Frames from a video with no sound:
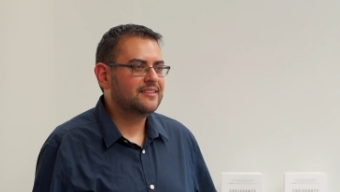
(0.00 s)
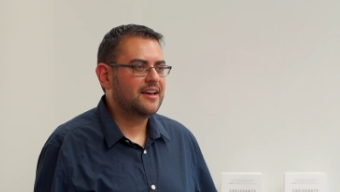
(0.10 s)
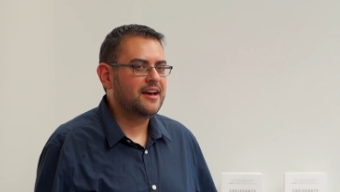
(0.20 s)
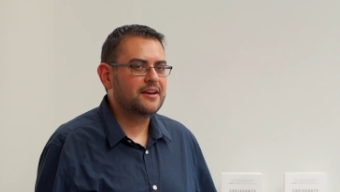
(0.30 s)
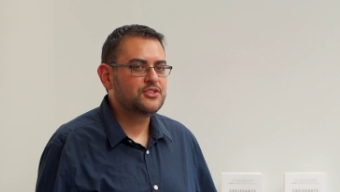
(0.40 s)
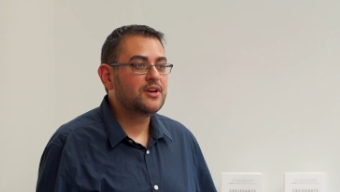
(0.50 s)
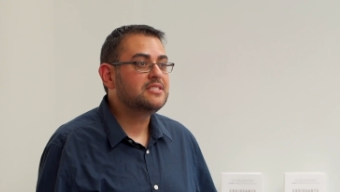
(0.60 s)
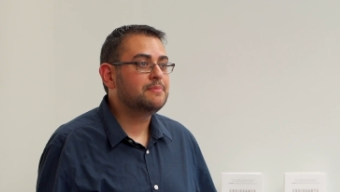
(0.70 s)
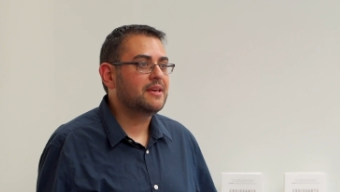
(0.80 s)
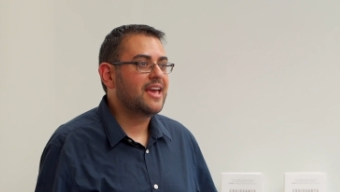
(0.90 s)
Uh,
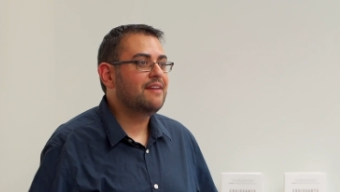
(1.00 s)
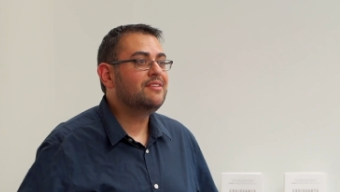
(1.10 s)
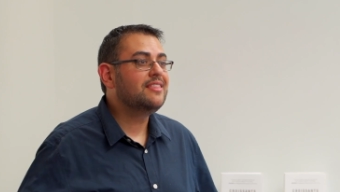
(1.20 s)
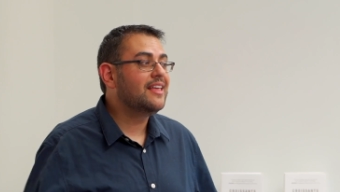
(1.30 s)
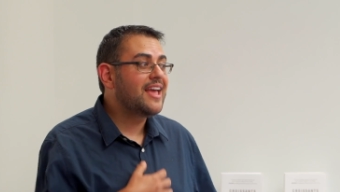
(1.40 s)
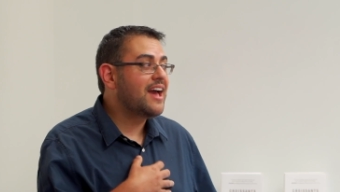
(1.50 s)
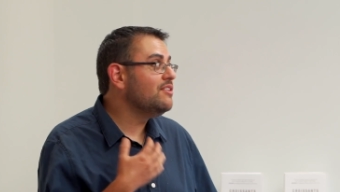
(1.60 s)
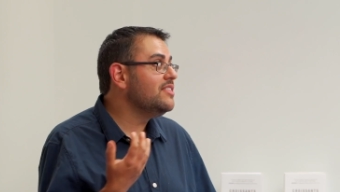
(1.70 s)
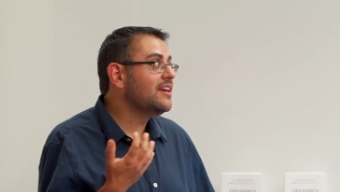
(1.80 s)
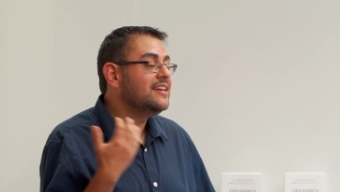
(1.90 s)
trust me, every,
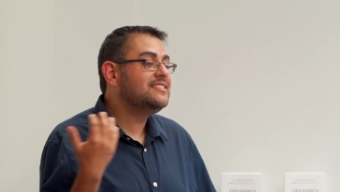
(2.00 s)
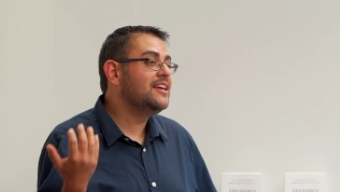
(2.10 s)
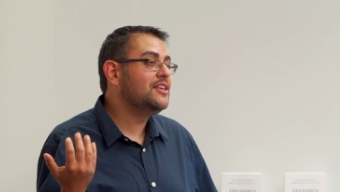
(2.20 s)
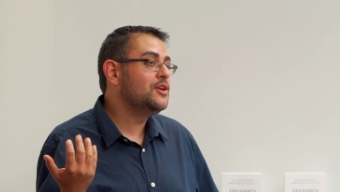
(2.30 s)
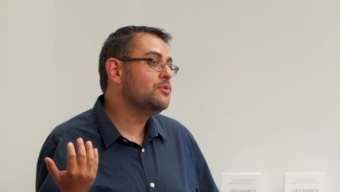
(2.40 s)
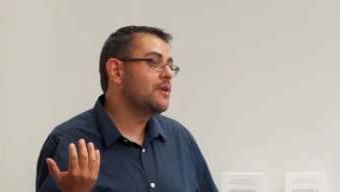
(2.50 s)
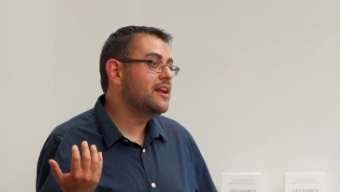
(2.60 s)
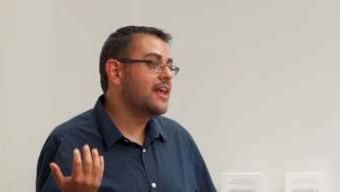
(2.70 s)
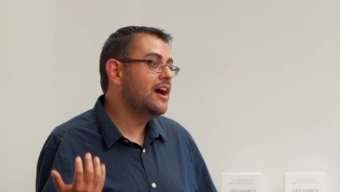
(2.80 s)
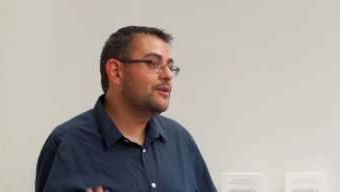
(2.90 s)
everything I say to you
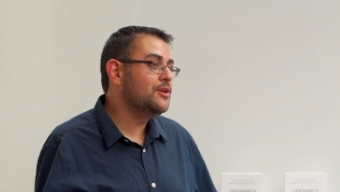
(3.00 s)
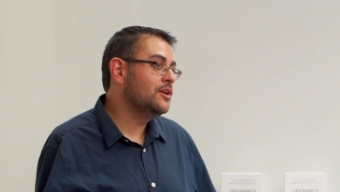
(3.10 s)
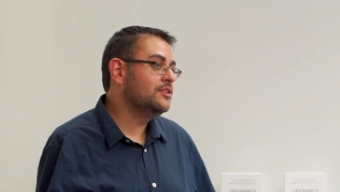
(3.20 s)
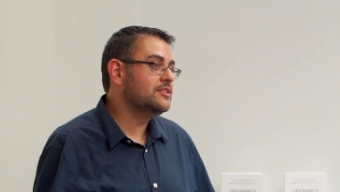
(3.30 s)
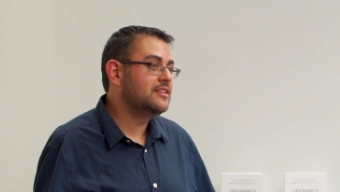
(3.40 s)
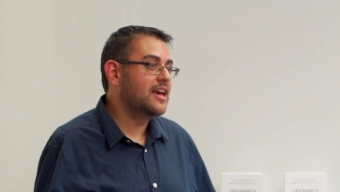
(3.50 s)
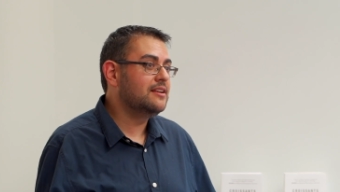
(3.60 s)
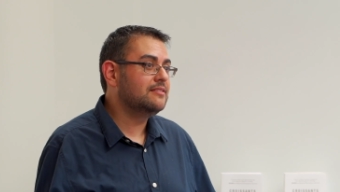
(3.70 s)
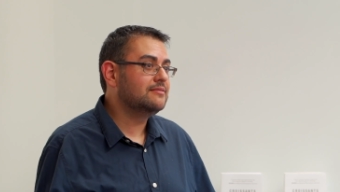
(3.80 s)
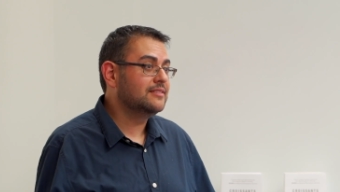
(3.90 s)
right now, you can just
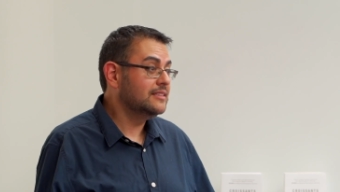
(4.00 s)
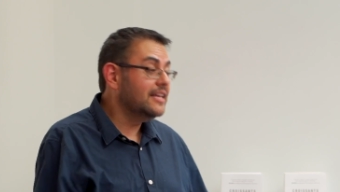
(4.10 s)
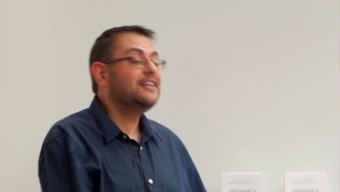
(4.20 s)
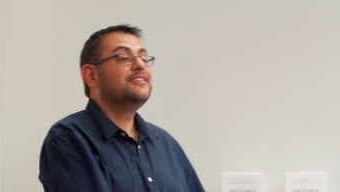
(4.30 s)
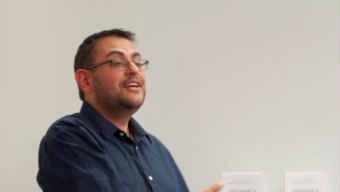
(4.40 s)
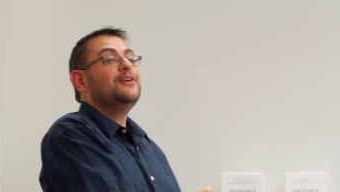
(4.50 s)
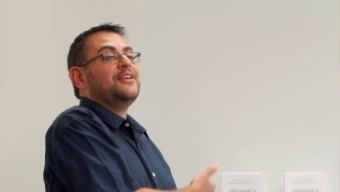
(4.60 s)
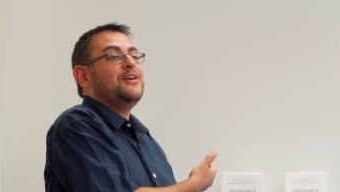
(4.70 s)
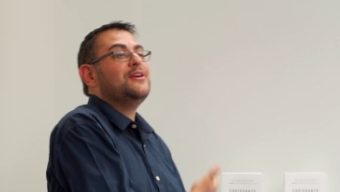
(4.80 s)
get literally,